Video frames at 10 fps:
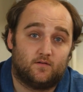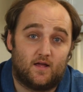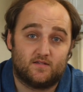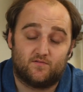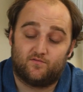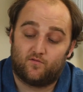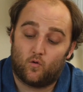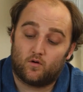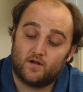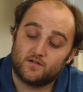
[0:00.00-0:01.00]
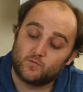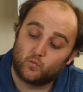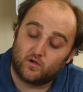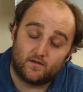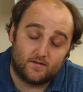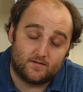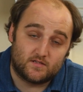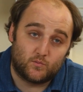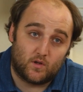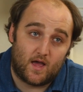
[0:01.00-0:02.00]
It has a four inch brilliant
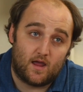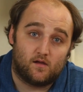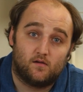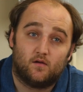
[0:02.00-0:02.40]
display